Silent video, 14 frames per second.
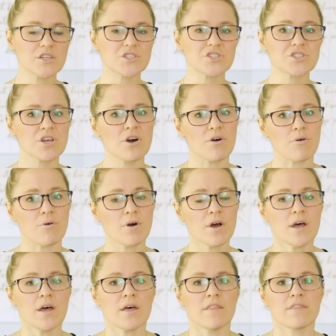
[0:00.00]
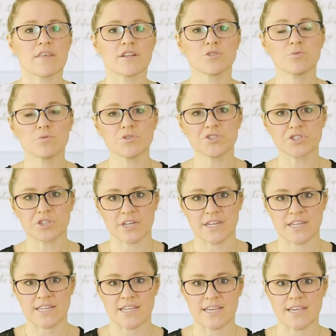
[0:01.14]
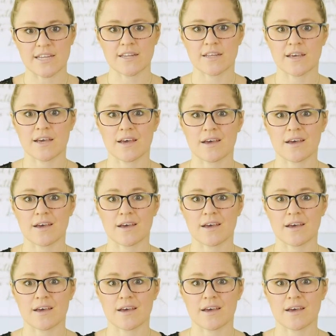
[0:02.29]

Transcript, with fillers: So the tools you're gonna need,